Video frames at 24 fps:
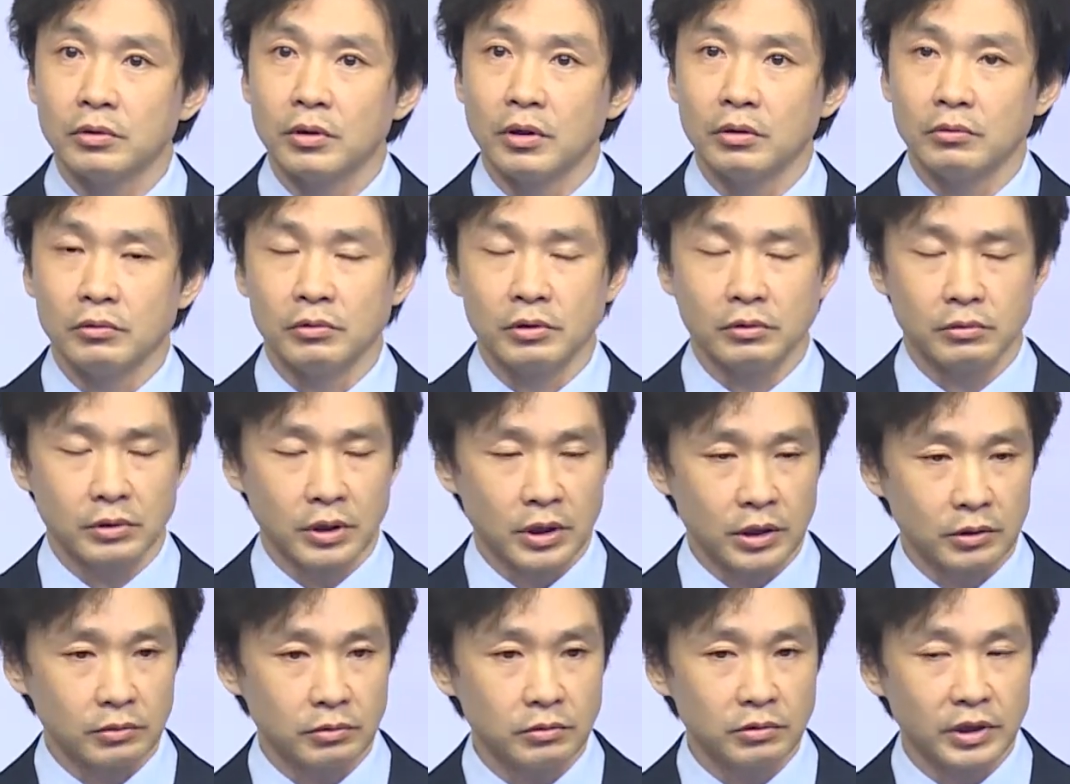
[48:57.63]

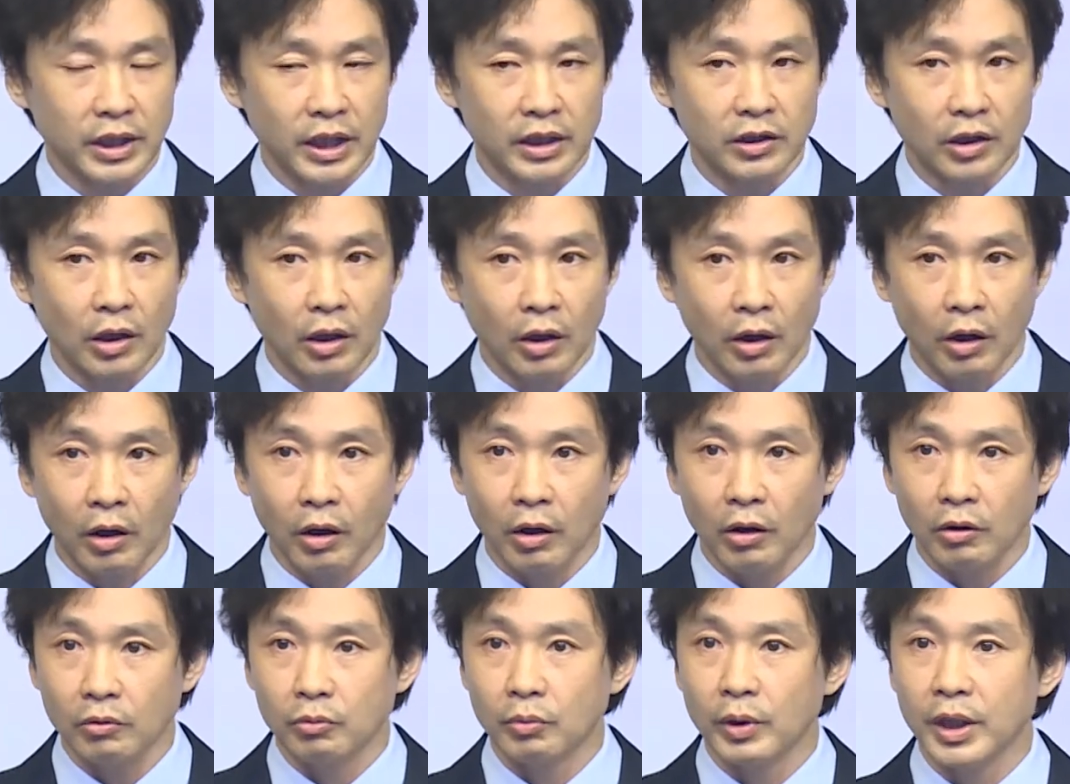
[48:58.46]
who can
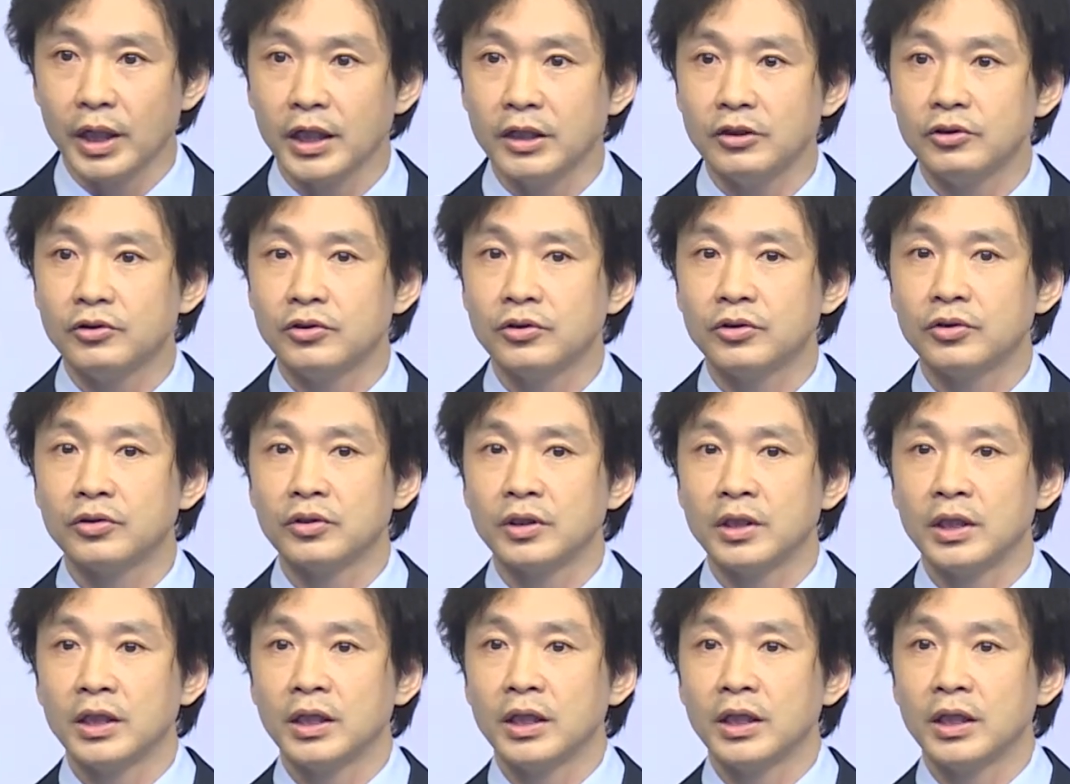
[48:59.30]
always